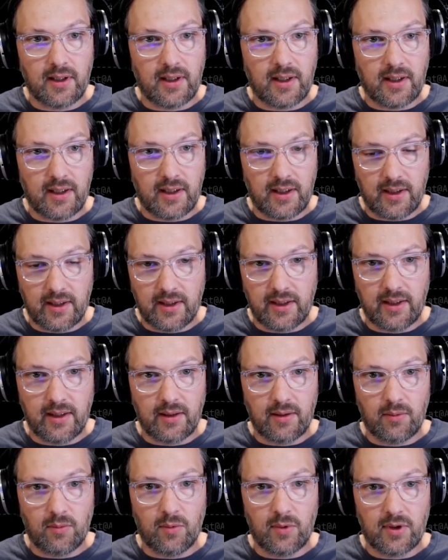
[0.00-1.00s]
I
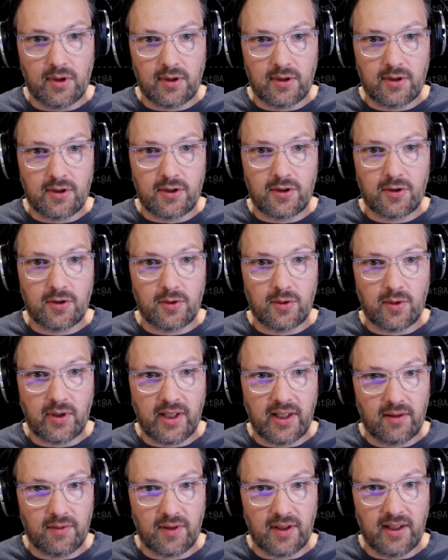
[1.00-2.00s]
want to
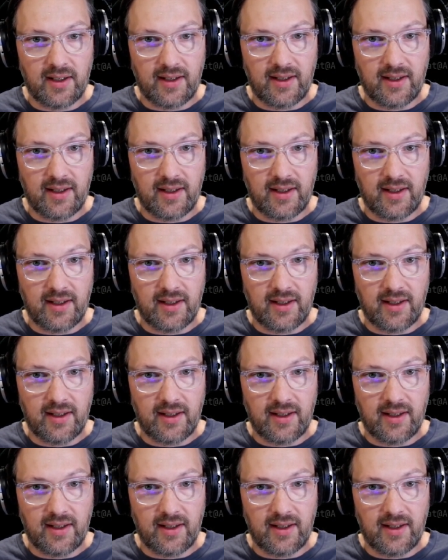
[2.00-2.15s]
have an